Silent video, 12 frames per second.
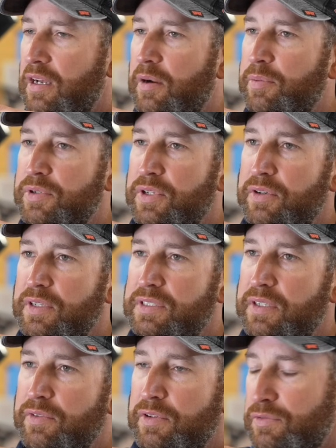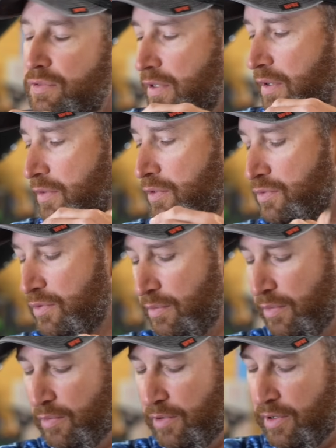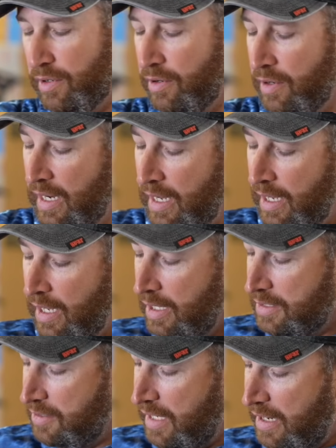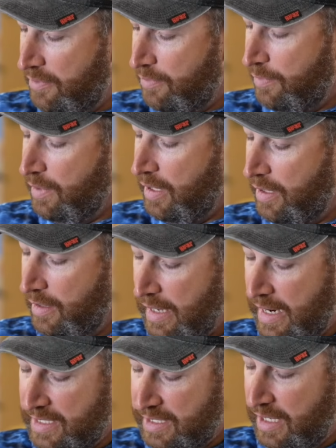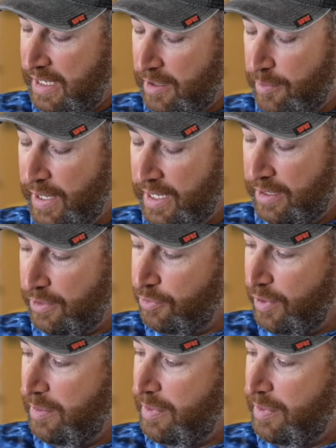opportunities of those warmer water. So now I actually ended up picking 3